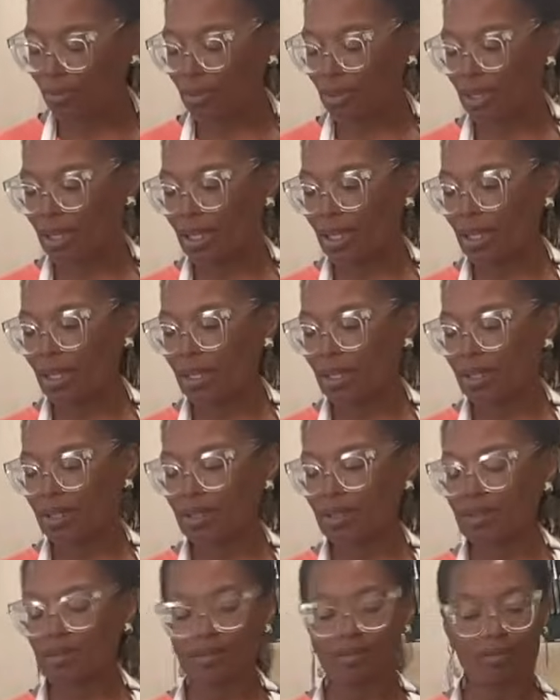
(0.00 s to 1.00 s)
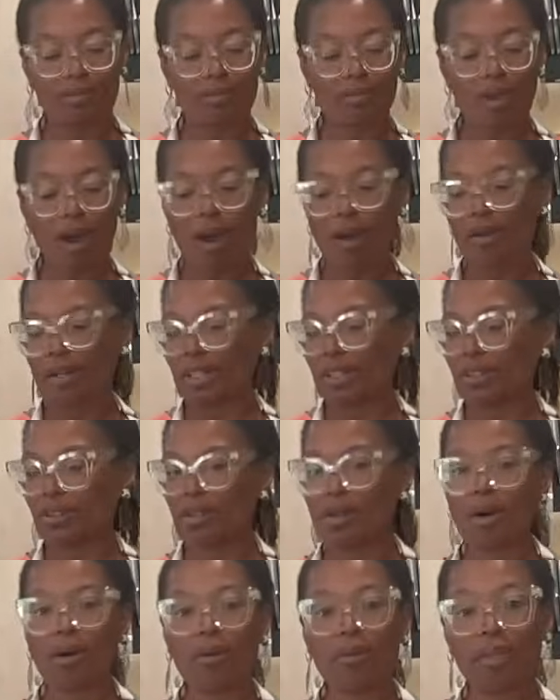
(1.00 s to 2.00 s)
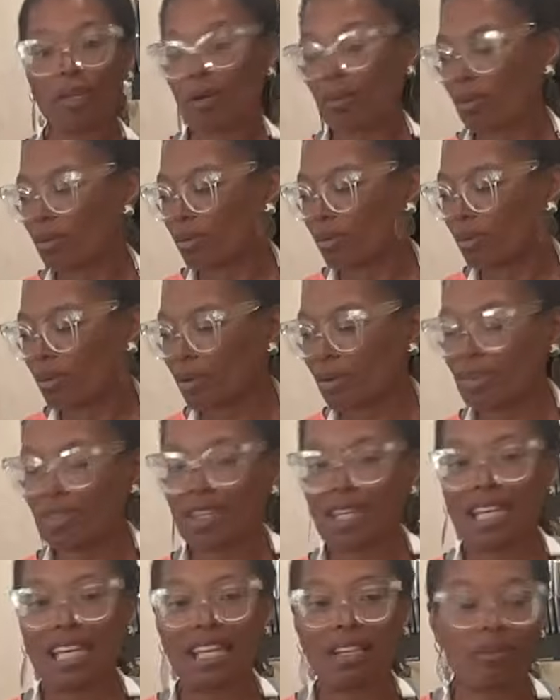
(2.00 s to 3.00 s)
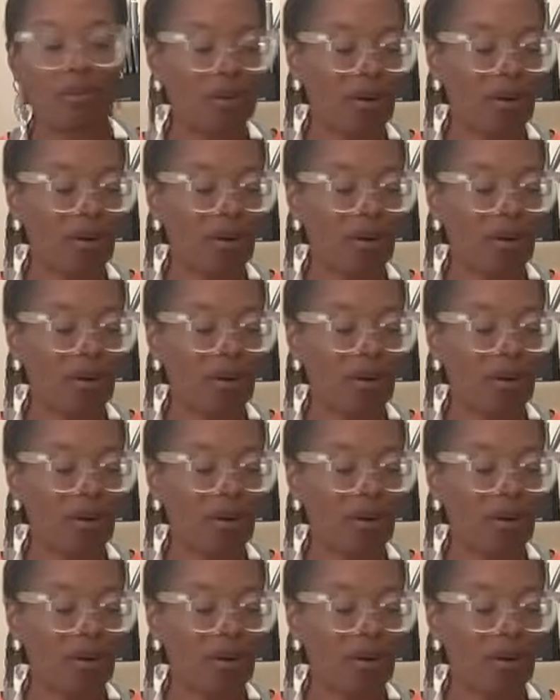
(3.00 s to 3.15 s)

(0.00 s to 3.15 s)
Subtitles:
we already know that we're worthy.